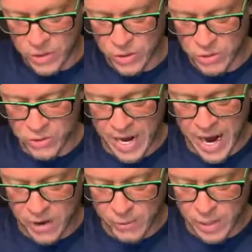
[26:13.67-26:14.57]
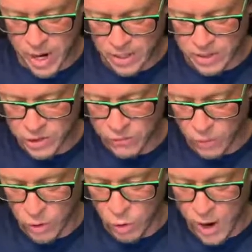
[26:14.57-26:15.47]
to use air reconnaissance
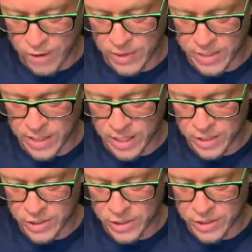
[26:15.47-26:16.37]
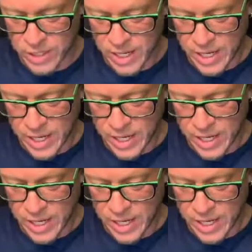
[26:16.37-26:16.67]
for acquiring intelligence